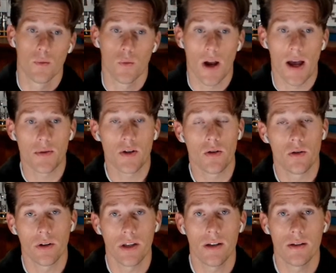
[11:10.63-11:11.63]
Perhaps you
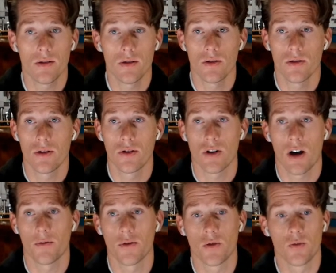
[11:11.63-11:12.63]
don't need to
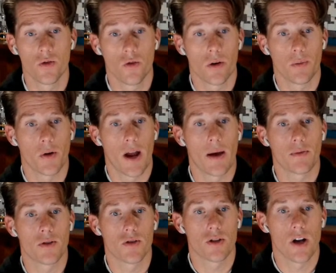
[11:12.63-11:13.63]
shop for some jewelry.
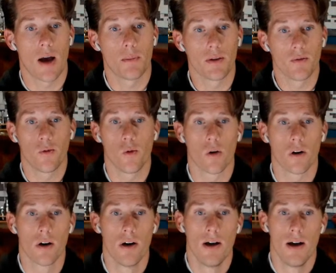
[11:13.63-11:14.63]
Perhaps you're shopping
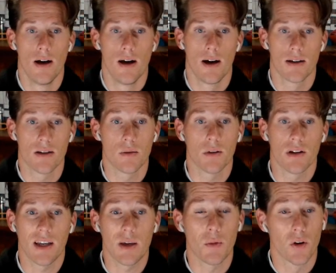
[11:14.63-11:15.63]
for something to
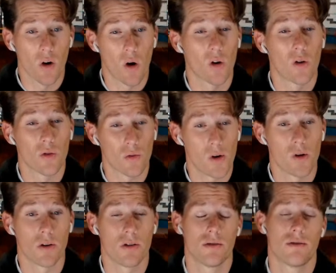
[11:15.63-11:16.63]
keep your car on the
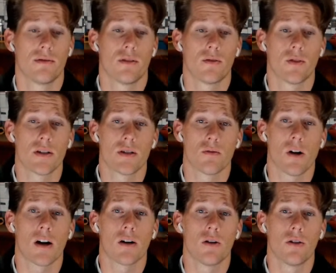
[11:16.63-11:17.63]
road. Our friends at
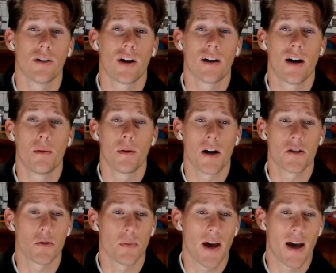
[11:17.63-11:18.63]
RockAuto.com
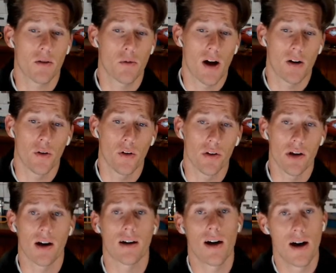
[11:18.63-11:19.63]
got your back.
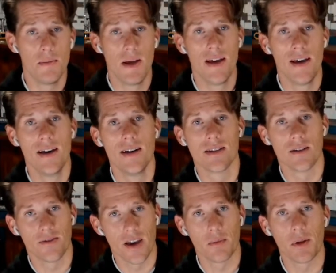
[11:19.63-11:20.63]
RockAuto.com is a
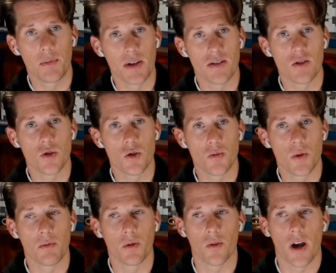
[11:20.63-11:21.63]
family business who's
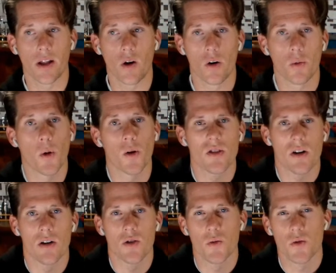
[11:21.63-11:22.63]
been providing auto parts
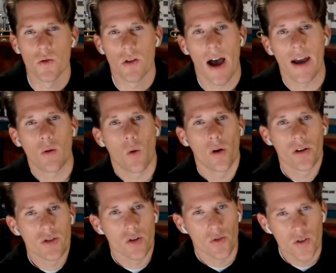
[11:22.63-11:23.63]
customers with
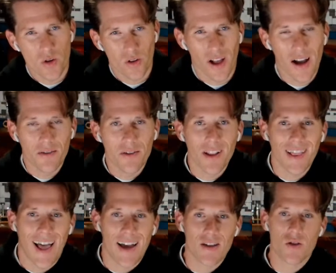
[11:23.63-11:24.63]
high-quality service online for the
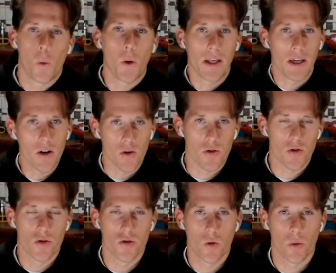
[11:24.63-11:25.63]
last 20
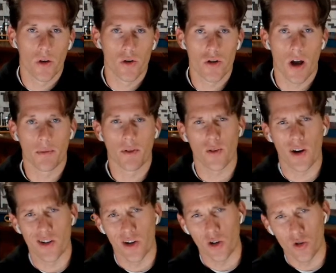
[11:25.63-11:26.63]
years. So whether you're shopping for
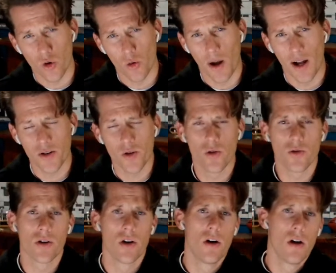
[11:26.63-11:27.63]
engine control modules,
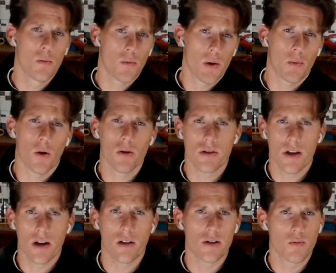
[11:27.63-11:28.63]
brake parts,
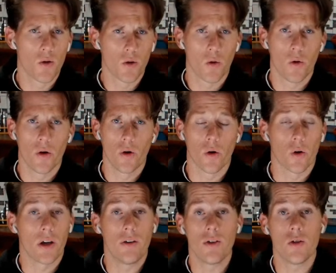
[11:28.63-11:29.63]
taillights, motor oil, or
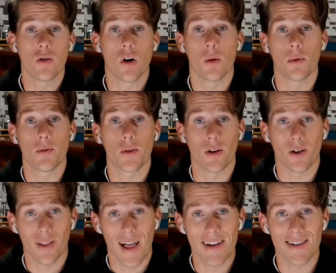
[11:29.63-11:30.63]
even new carpet for your
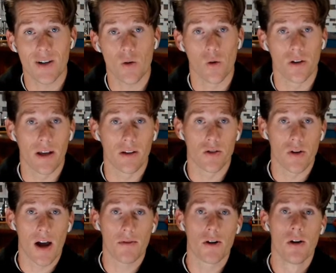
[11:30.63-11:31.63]
classic or daily
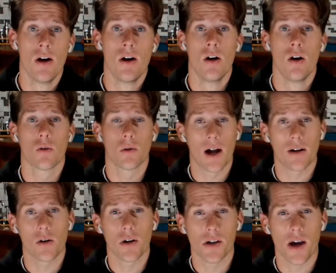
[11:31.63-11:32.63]
driver,
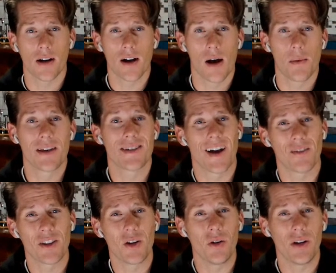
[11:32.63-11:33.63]
RockAuto.com has
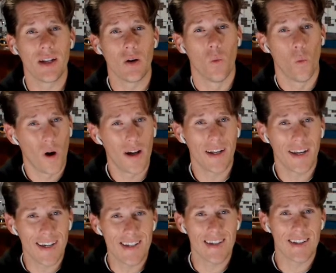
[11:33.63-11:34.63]
everything you need in one
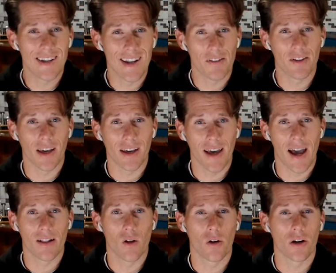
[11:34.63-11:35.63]
easy-to-navigate
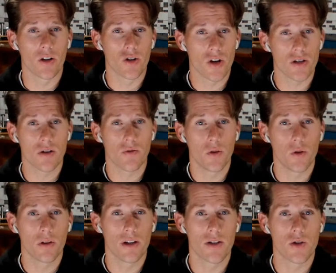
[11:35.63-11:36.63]
catalog, and in just a few
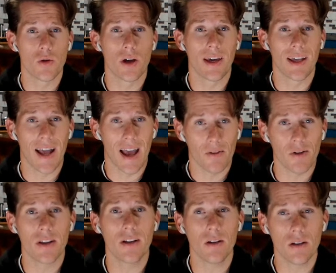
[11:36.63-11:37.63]
clicks, you can get
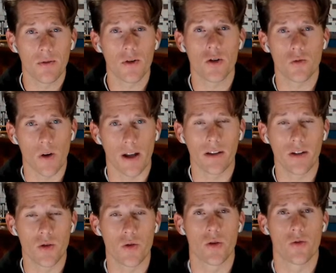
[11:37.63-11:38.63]
everything delivered directly
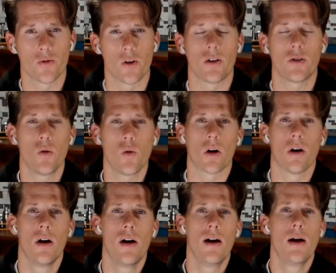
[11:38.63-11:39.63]
to your front door.
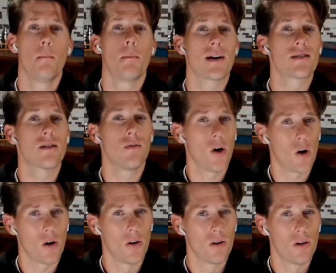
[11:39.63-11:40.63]
Best of
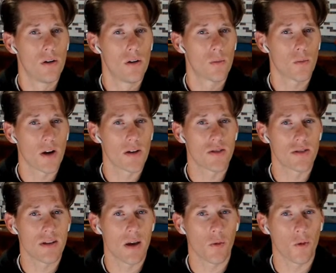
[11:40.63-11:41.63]
all, prices are the
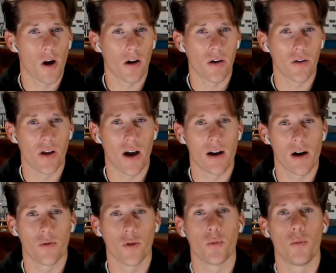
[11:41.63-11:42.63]
same at
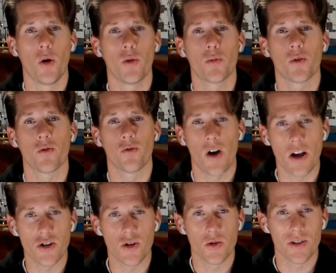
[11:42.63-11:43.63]
RockAuto.com for both
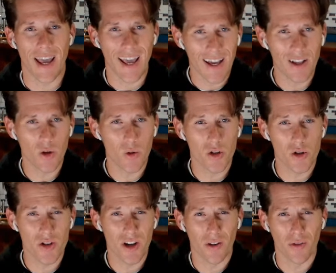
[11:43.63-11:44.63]
professionals and
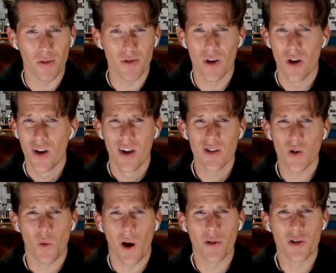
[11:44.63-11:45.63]
do-it-yourselfers.
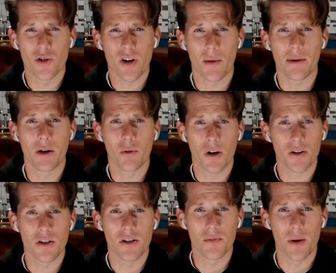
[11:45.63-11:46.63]
So why would you shop anywhere
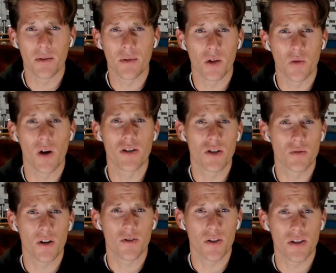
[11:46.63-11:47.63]
else and spend up to twice as
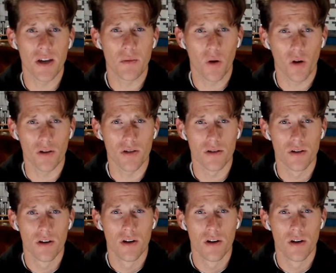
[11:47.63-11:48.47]
much for the same parts?